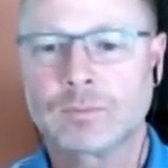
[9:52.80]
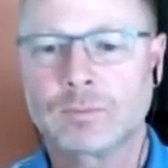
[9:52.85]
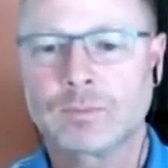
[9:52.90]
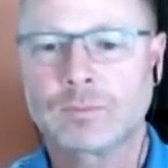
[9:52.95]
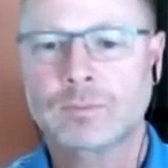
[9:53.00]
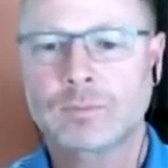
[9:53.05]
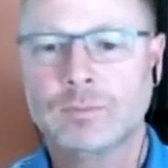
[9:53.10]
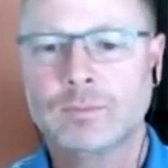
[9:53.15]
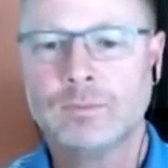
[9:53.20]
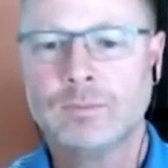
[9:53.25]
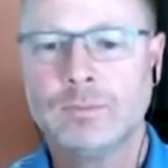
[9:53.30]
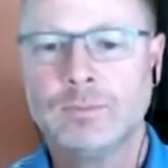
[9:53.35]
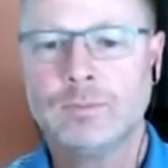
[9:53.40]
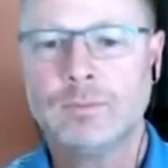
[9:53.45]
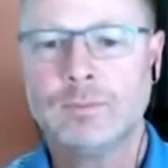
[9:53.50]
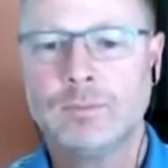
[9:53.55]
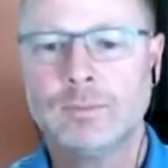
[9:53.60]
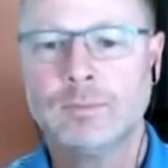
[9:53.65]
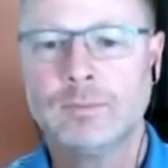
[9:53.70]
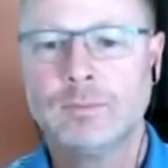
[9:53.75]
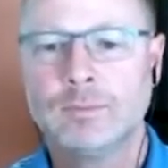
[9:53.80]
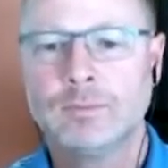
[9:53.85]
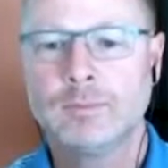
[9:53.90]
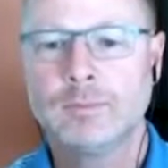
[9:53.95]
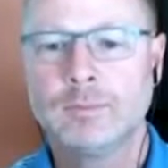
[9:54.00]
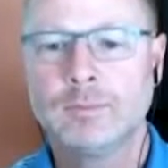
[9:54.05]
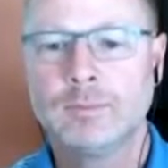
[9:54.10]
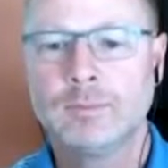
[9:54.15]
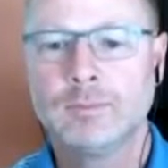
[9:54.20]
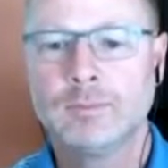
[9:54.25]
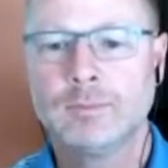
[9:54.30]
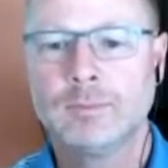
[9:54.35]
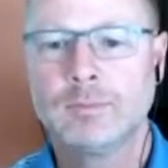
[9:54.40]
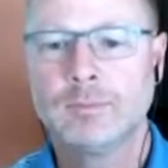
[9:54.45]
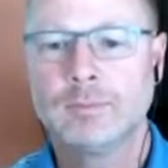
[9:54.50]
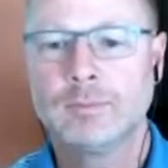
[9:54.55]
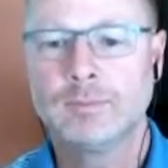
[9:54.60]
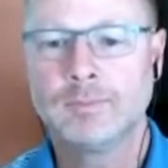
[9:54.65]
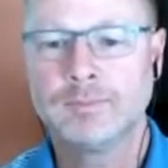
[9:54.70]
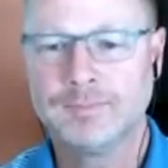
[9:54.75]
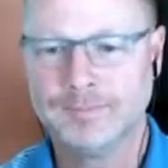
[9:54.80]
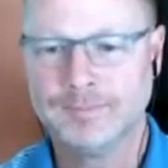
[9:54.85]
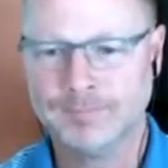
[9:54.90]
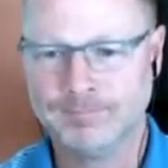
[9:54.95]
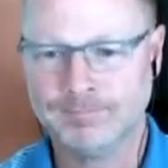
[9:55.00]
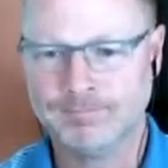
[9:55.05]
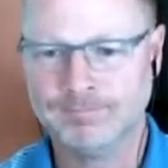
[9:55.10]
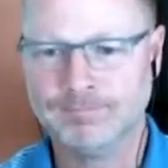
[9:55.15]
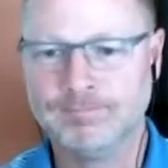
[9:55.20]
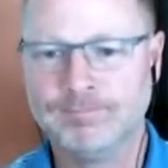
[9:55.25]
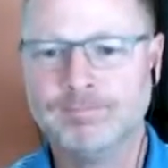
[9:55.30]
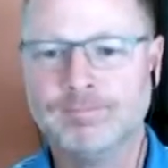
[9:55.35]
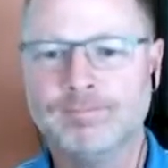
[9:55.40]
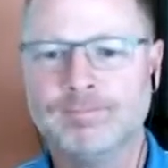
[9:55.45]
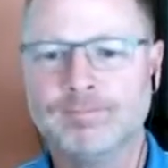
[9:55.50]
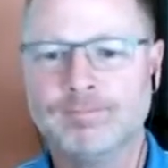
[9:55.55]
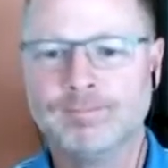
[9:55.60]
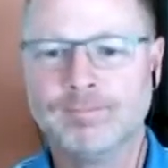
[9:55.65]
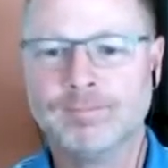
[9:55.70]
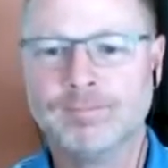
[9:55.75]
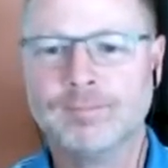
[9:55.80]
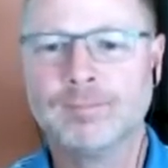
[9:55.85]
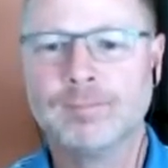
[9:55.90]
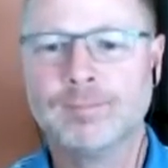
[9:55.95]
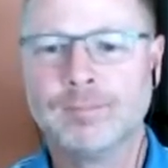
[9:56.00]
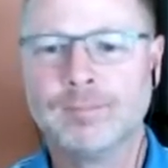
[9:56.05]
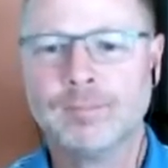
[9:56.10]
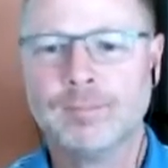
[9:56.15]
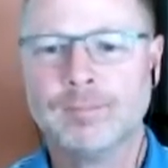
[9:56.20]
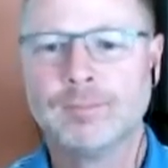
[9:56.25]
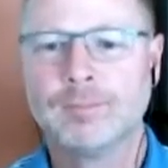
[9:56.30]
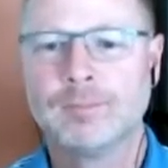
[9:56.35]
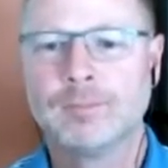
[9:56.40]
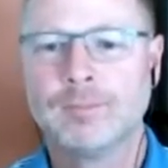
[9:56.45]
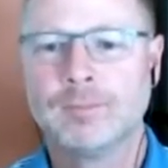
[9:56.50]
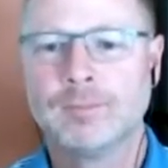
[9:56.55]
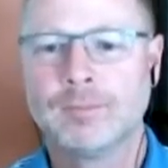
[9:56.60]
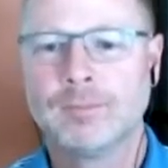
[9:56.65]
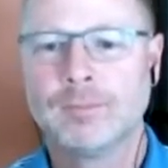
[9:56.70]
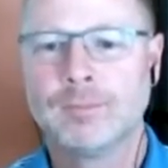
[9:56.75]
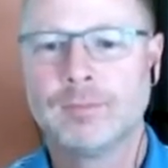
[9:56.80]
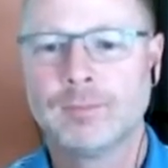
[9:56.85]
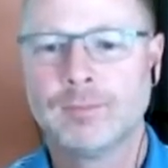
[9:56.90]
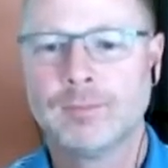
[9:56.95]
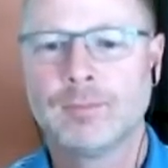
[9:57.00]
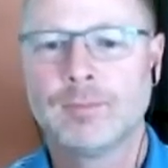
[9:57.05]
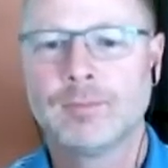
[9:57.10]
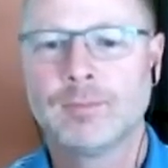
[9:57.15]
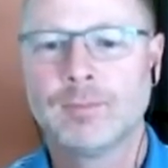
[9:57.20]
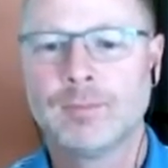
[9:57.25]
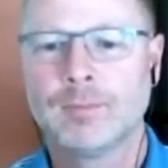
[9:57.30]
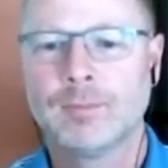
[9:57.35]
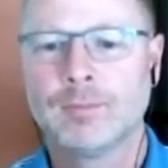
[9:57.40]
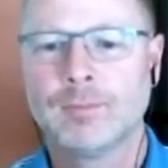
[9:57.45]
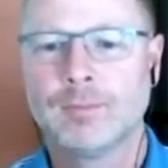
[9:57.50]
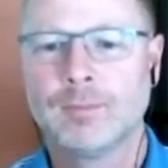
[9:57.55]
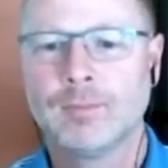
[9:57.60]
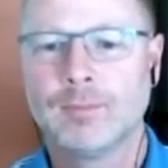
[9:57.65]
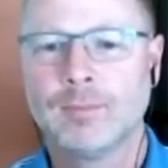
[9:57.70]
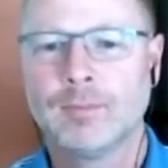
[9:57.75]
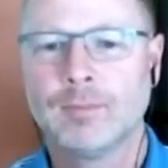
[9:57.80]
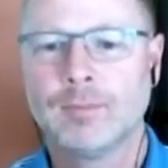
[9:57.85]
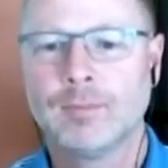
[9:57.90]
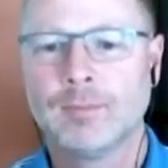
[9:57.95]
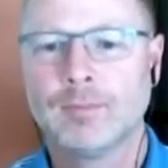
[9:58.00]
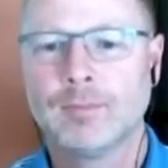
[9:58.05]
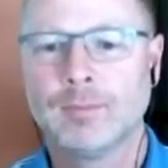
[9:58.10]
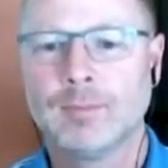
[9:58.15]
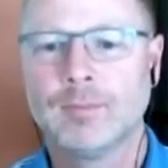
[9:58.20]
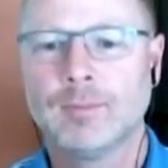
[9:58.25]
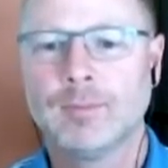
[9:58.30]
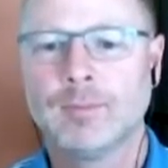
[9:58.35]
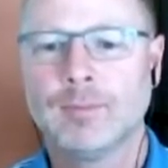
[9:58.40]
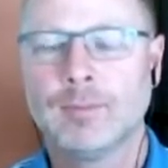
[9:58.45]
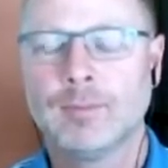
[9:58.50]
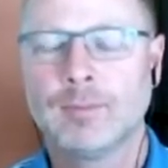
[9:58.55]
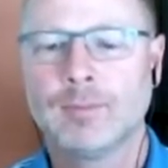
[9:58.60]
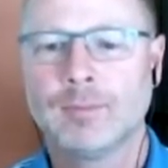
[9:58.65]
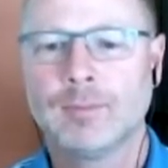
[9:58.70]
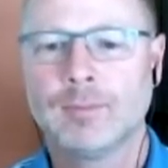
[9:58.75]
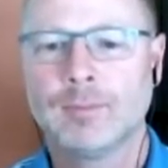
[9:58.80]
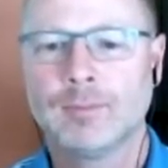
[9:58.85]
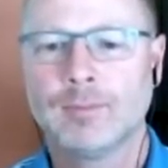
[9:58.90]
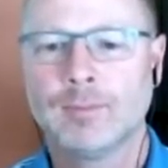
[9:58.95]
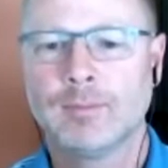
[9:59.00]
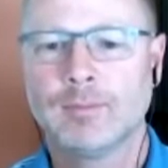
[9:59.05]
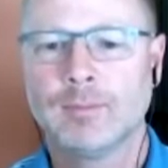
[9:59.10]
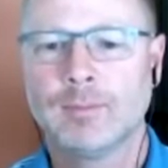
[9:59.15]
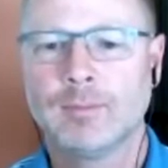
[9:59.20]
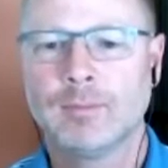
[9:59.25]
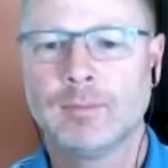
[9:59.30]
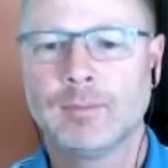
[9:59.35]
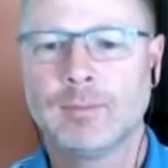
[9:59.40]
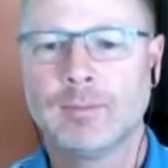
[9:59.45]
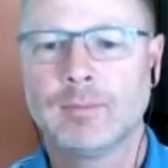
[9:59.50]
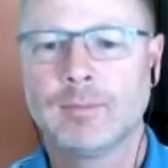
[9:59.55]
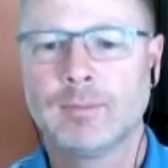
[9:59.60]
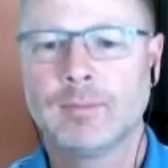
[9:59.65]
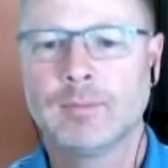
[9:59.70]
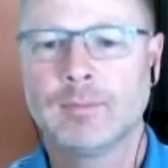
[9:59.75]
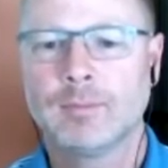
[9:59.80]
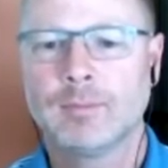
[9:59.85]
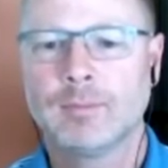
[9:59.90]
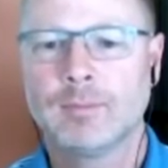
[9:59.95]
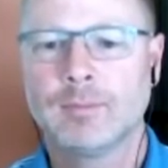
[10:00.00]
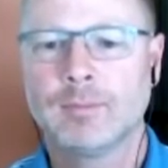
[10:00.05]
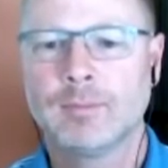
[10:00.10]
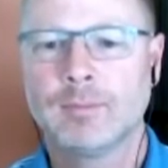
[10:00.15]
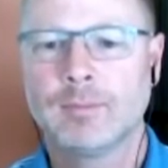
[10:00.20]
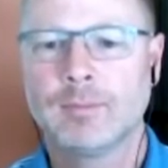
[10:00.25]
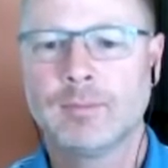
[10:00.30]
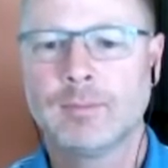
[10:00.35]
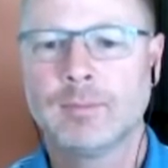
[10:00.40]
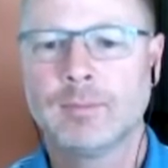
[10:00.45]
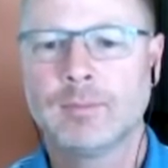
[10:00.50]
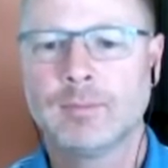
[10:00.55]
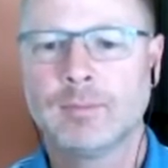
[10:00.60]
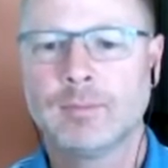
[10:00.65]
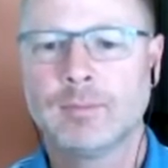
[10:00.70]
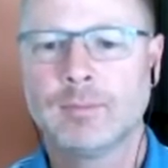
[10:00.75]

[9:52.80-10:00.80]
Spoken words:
(not speaking)